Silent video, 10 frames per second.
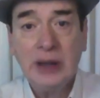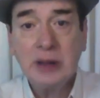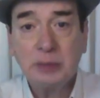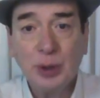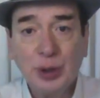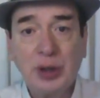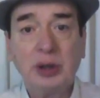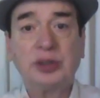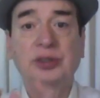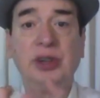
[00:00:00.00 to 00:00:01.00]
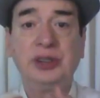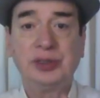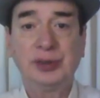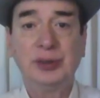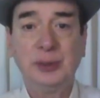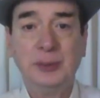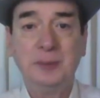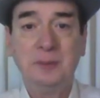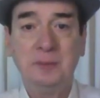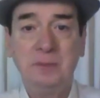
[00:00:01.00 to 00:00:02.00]
the more her stress
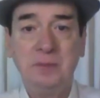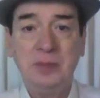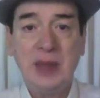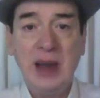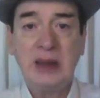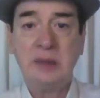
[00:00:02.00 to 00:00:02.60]
and